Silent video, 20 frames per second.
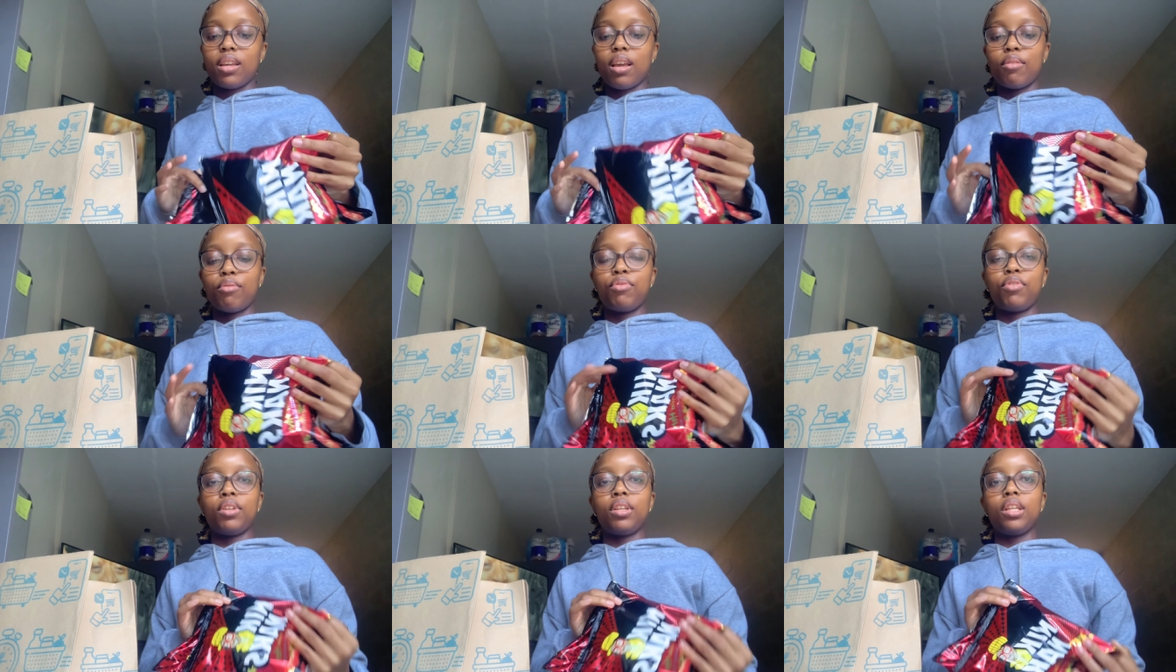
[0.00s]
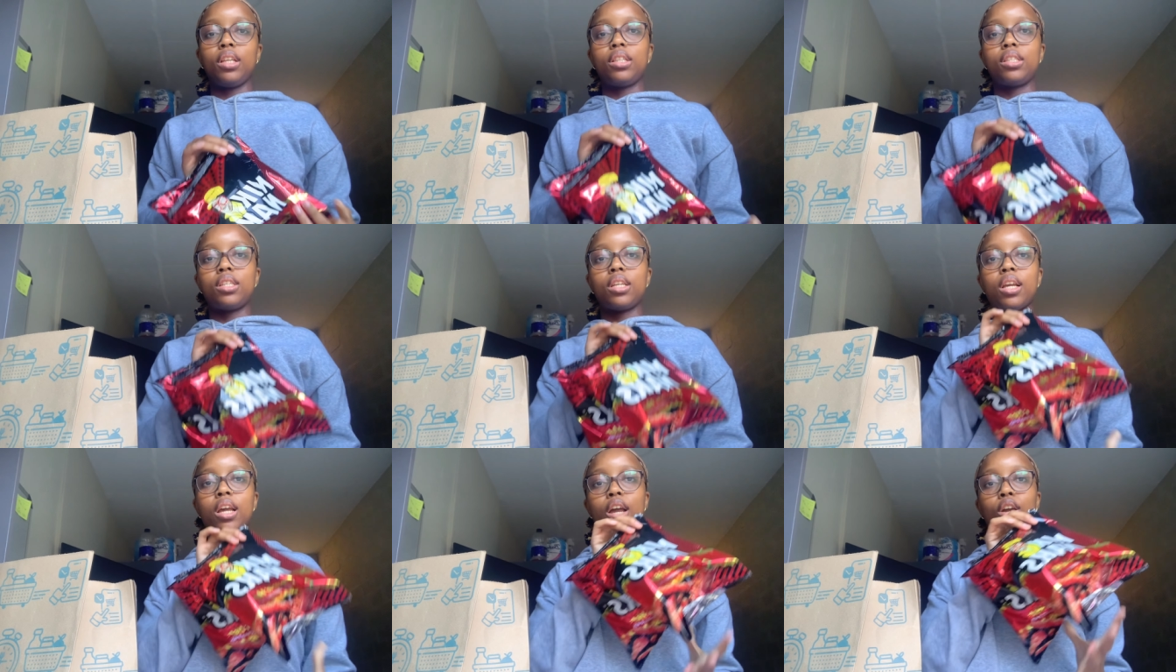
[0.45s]
Comes to
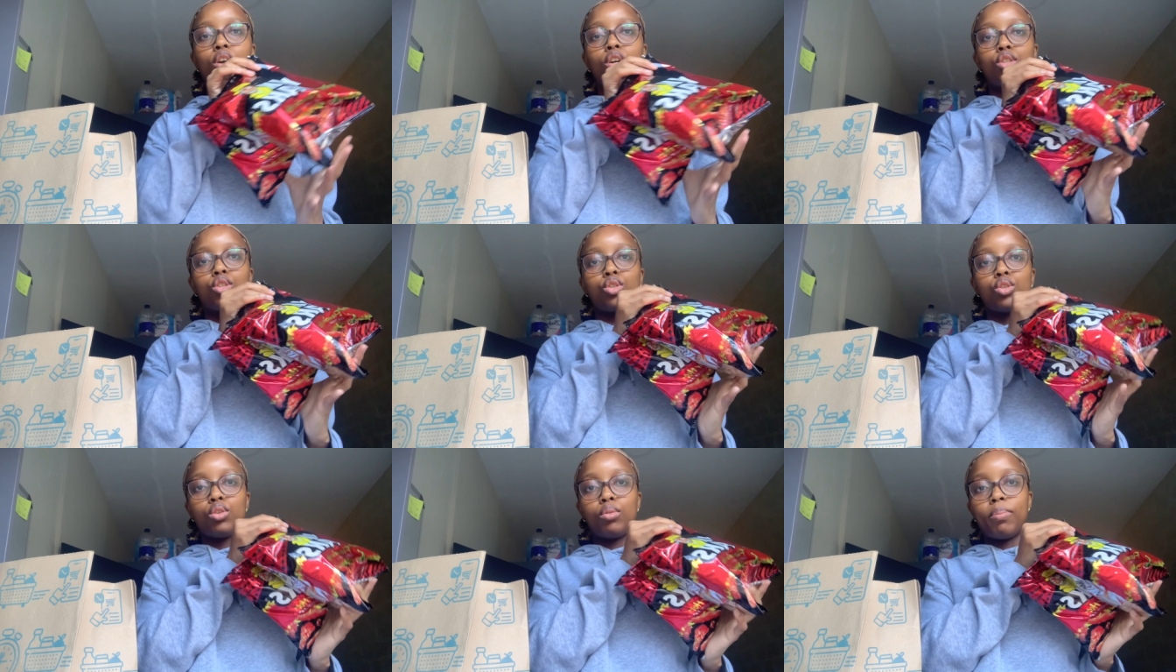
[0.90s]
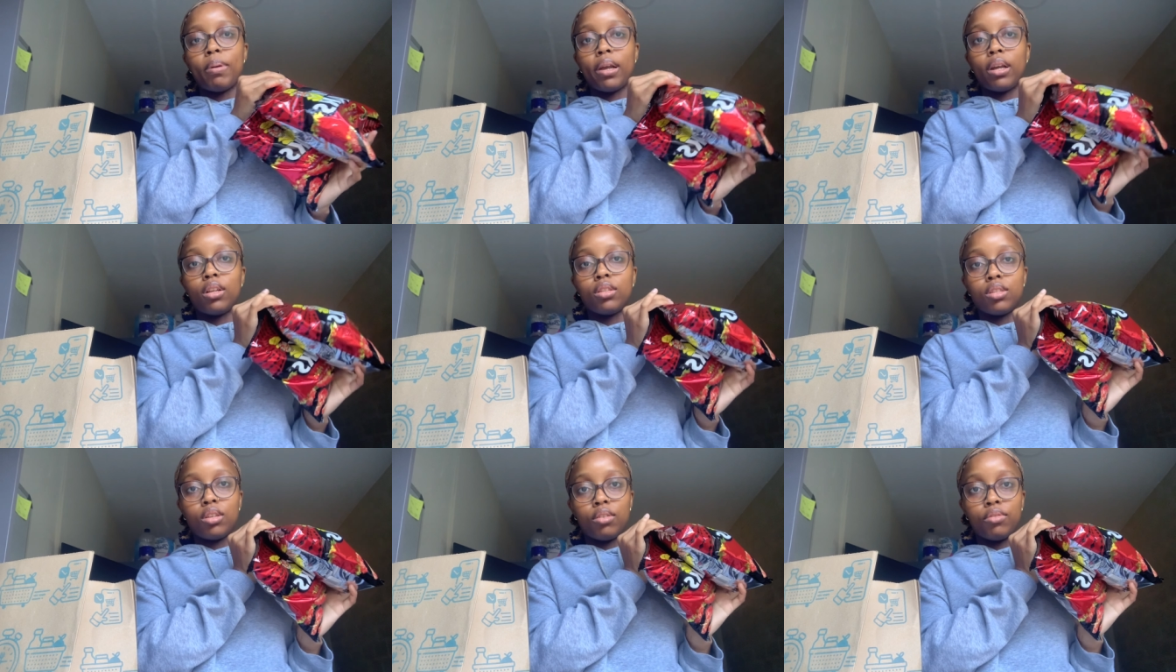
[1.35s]
eating. I got two
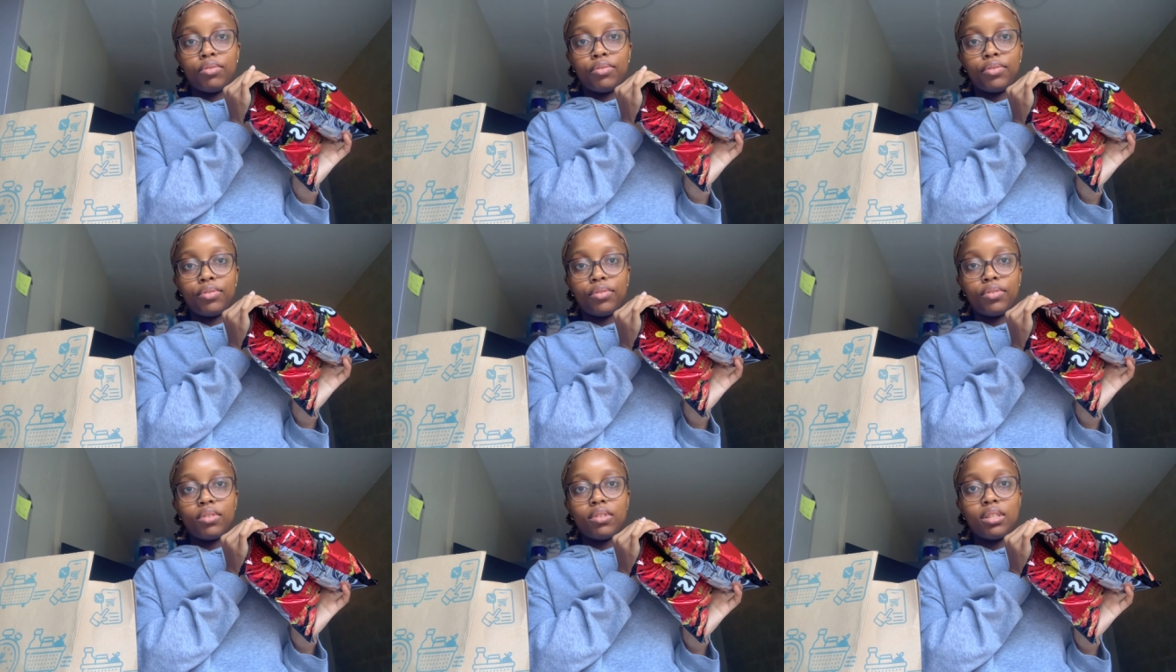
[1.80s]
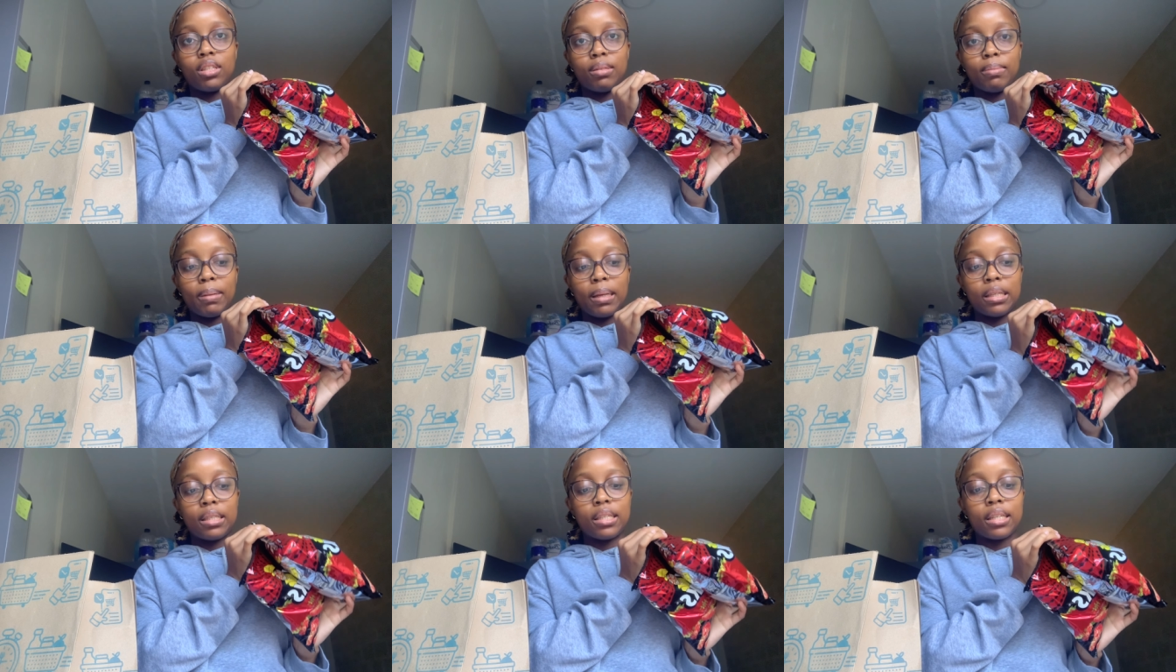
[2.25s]
packets of
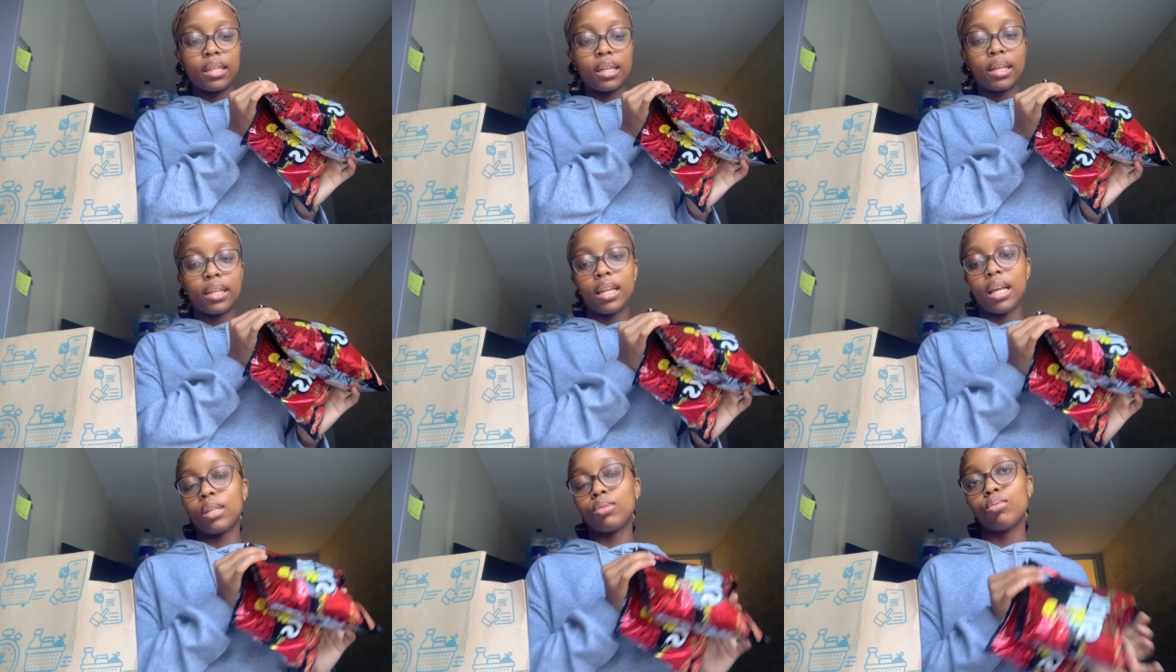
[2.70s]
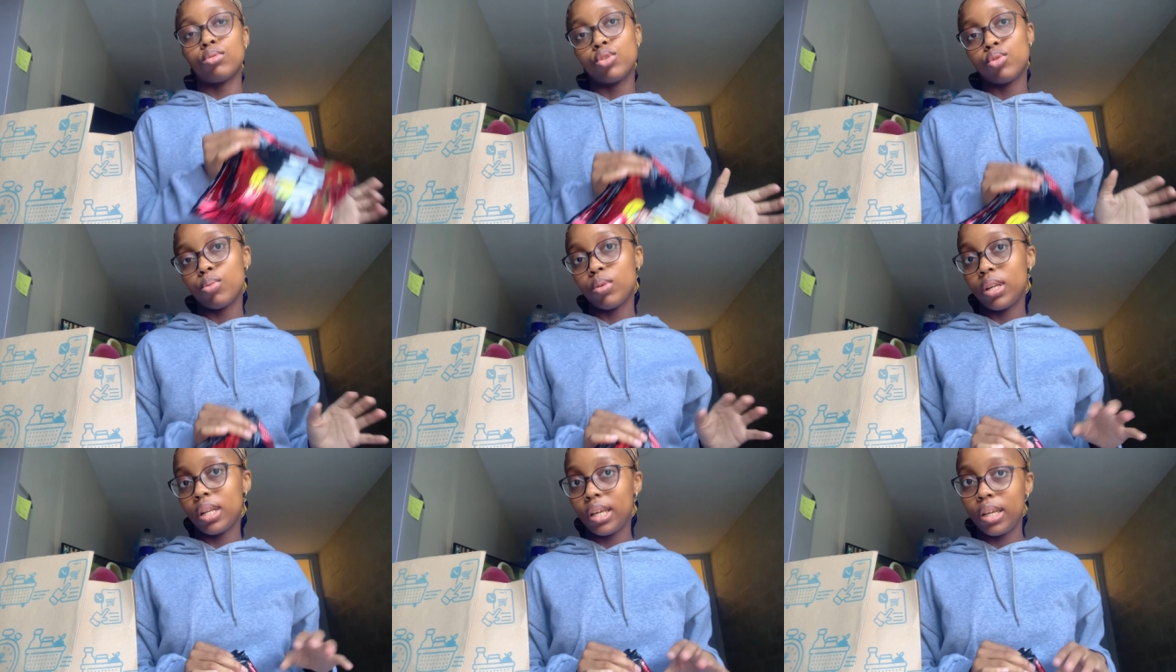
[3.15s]
spicy Nik Naks, which
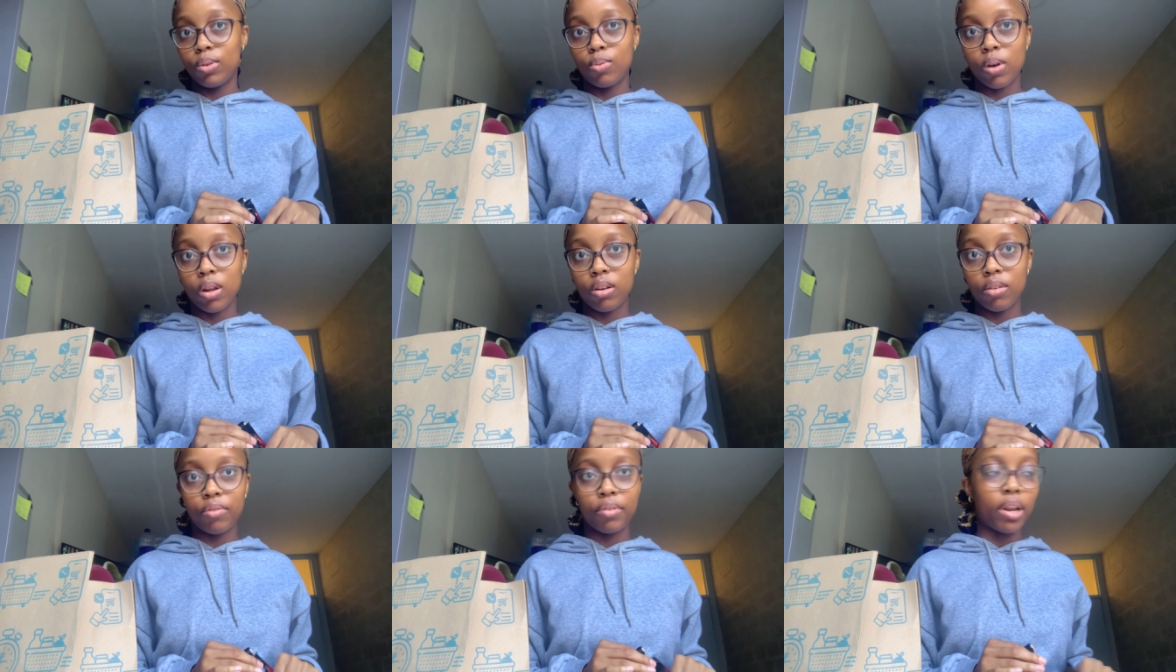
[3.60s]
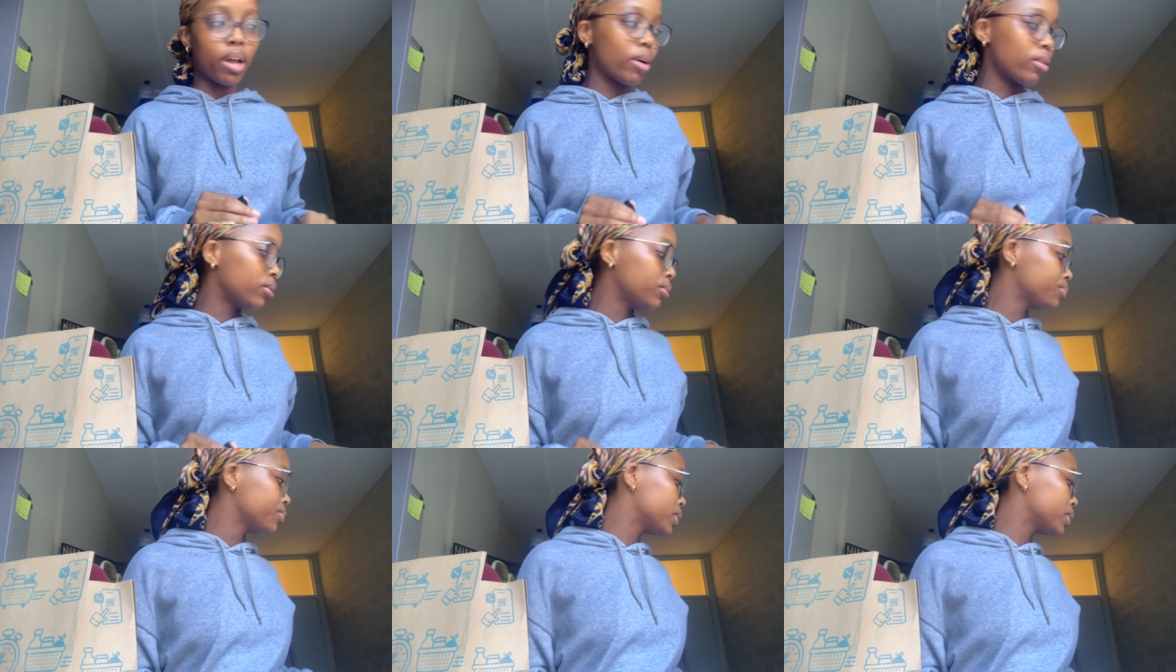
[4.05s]
we're gonna eat one of now.